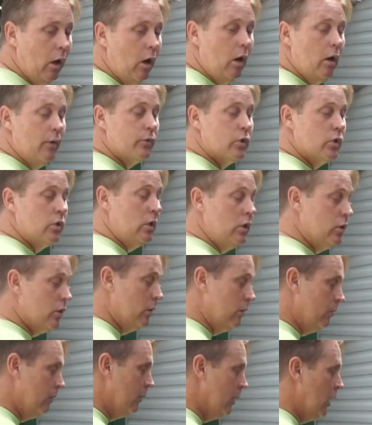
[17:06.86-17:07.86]
off
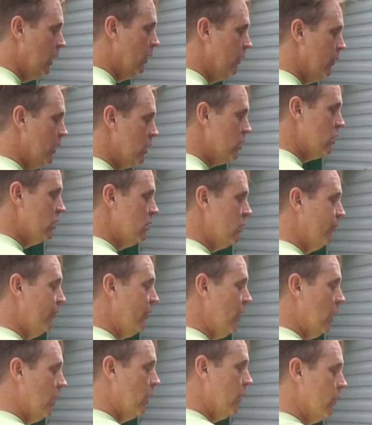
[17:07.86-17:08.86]
season, this is
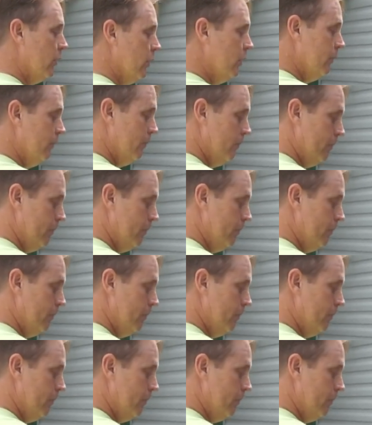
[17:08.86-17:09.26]
filled